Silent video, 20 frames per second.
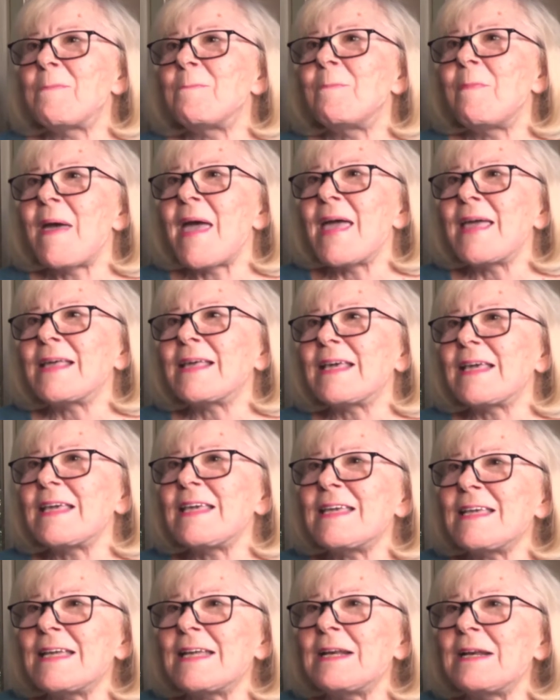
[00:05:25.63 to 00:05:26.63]
back
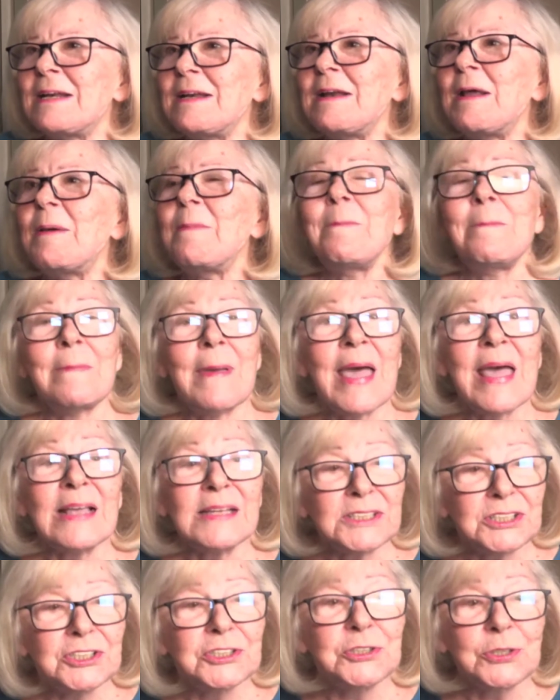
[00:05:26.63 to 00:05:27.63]
in my
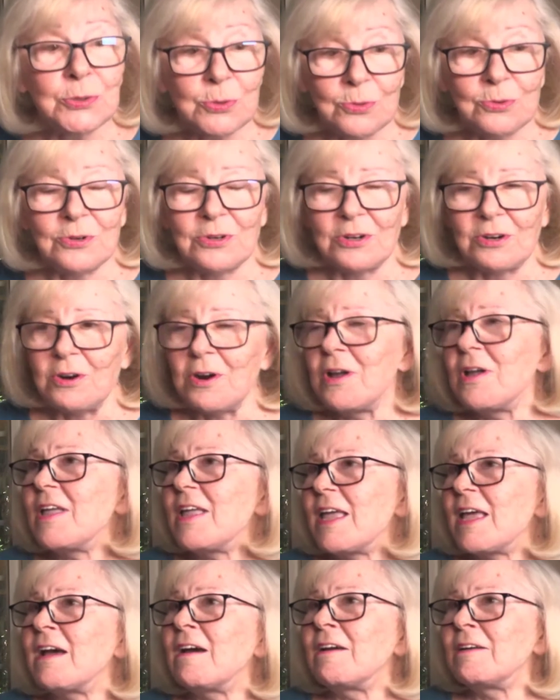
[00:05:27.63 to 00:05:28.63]
store
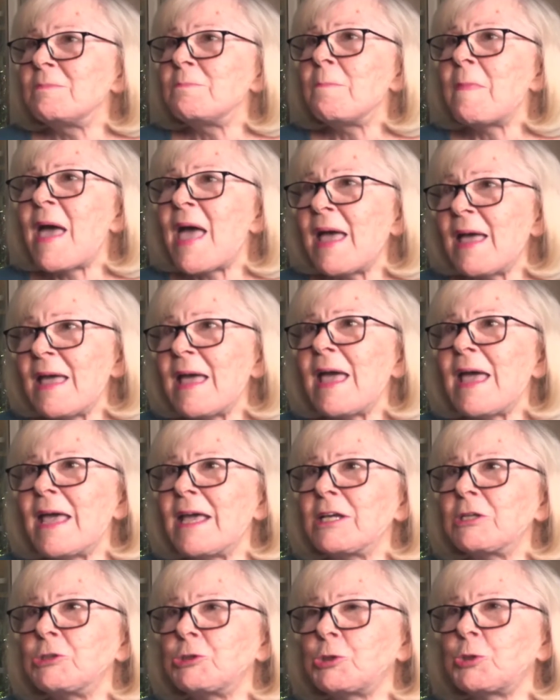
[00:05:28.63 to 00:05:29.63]
on my
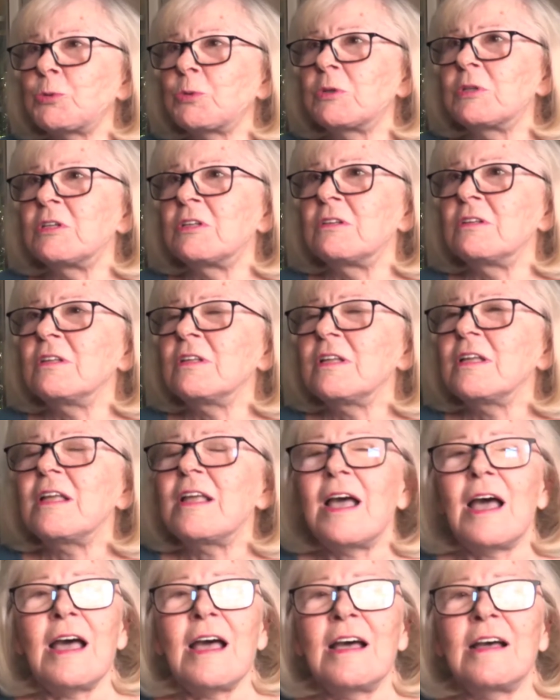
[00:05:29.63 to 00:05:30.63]
actual
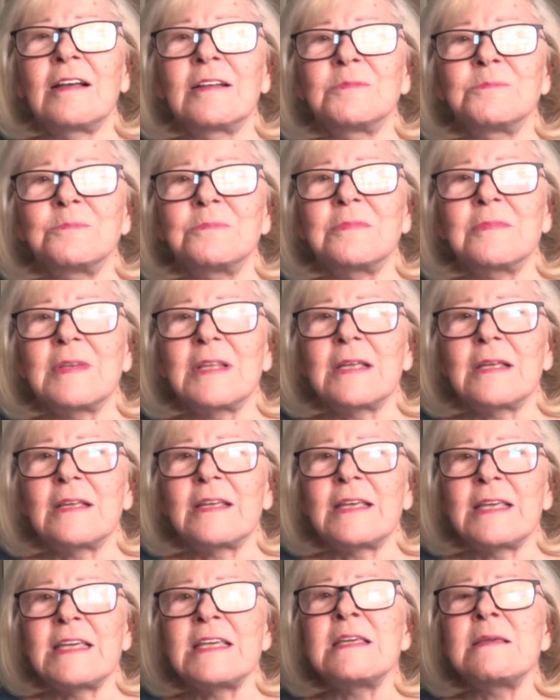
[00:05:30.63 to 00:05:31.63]

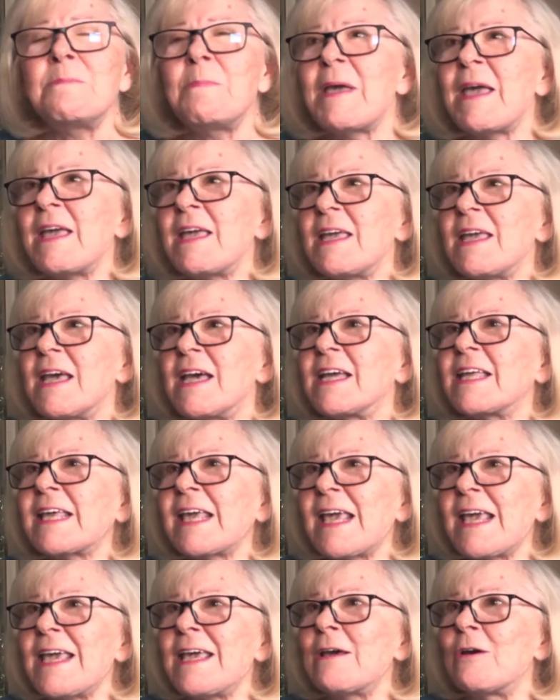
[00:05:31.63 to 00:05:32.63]
eBay
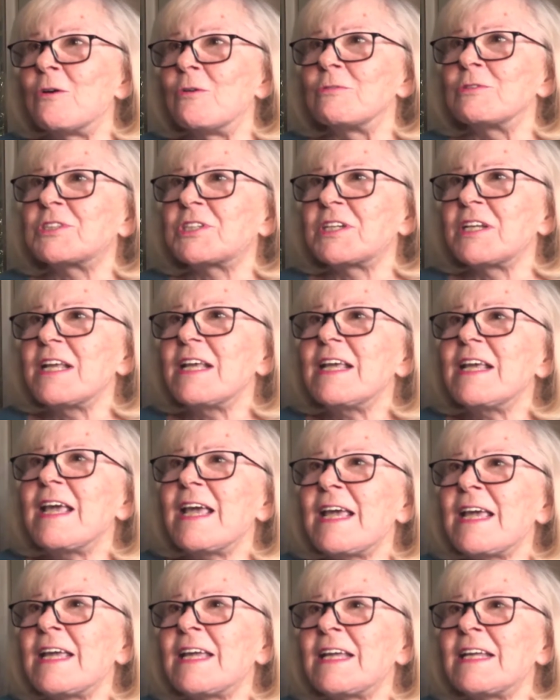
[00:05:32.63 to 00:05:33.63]
account,
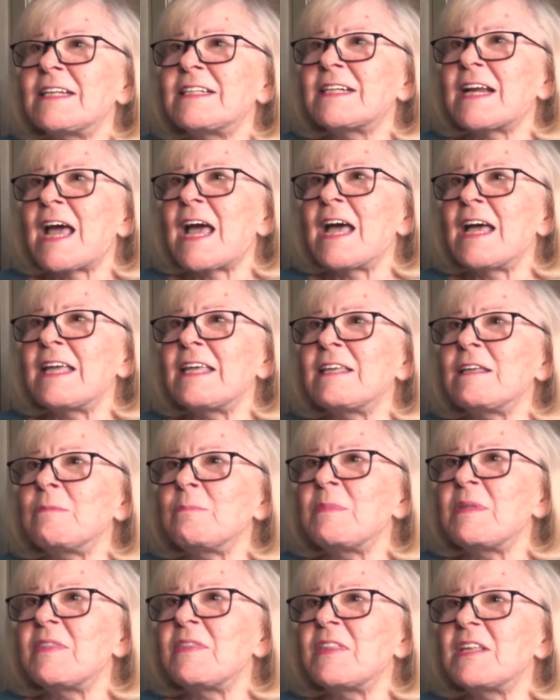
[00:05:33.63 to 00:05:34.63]
and I
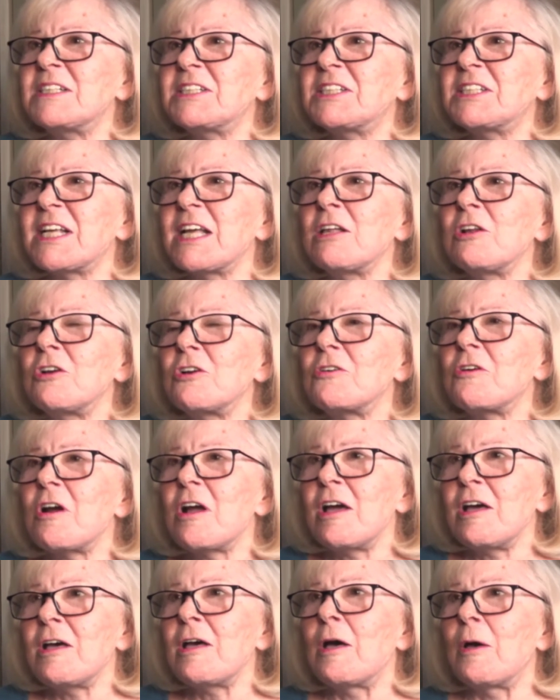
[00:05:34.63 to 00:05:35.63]
am in the seller
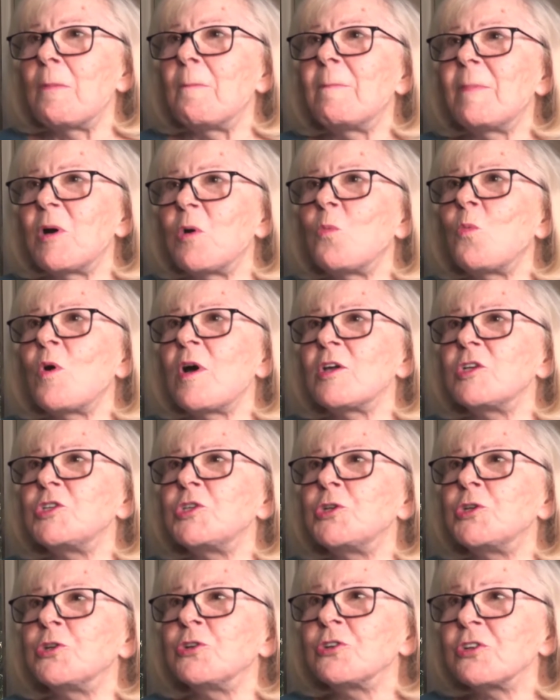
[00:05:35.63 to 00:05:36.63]
hub. But what
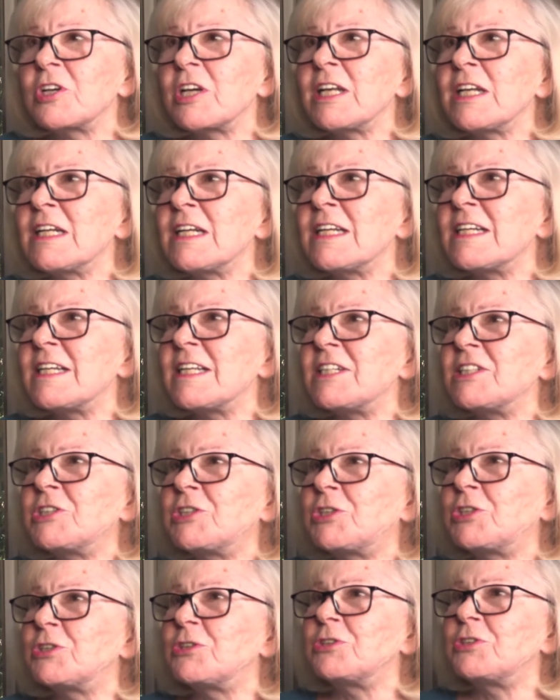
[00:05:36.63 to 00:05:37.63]
you're going to need
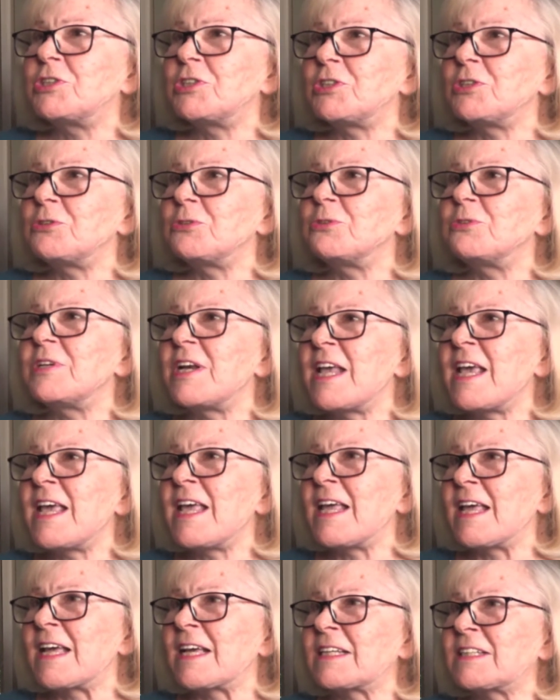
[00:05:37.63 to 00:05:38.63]
to do
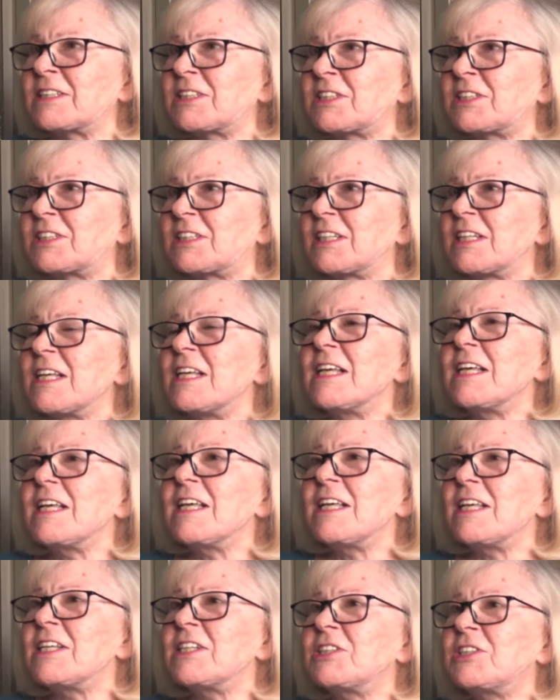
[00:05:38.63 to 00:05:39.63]
next
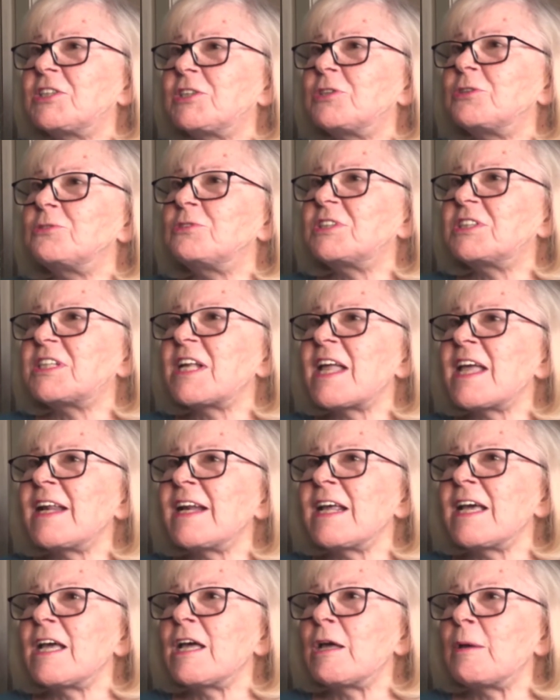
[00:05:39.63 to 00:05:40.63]
is to set
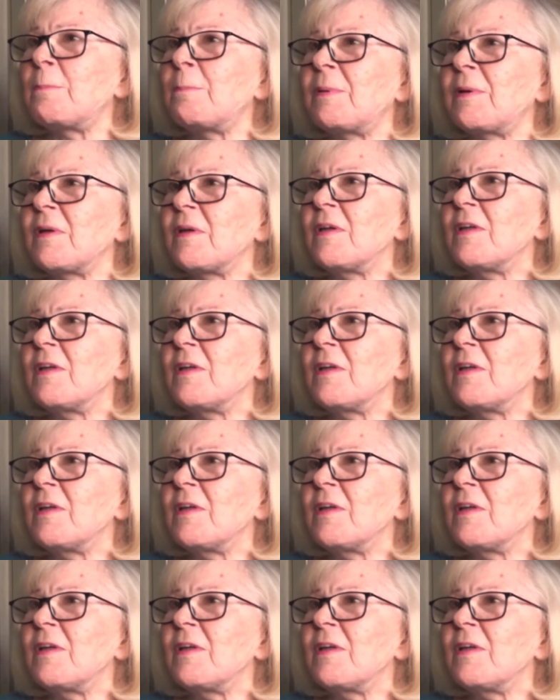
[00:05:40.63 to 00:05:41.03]
up